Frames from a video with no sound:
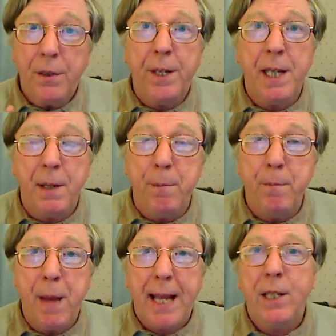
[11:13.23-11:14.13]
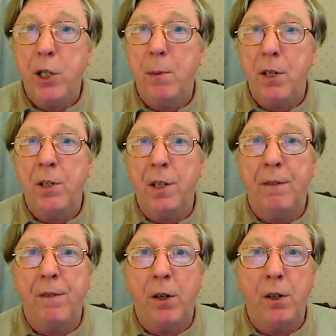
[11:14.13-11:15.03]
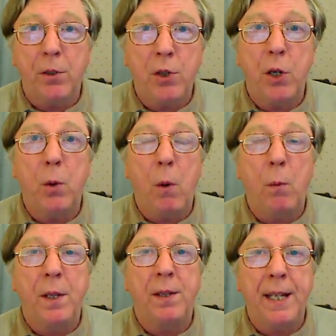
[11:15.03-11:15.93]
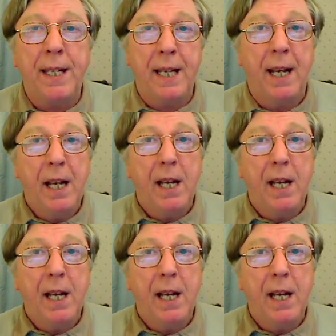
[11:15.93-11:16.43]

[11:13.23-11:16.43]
The main switch that they've gone on to with the